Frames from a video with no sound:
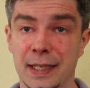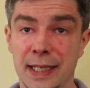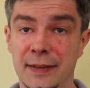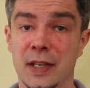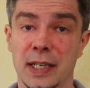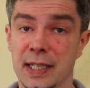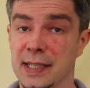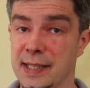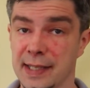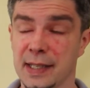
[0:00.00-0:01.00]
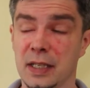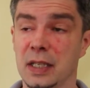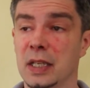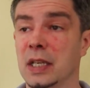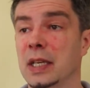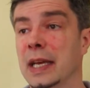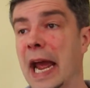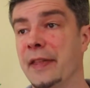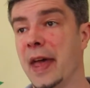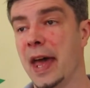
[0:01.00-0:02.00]
Even and consistent.
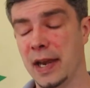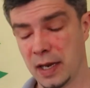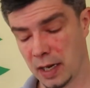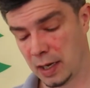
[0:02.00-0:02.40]
And then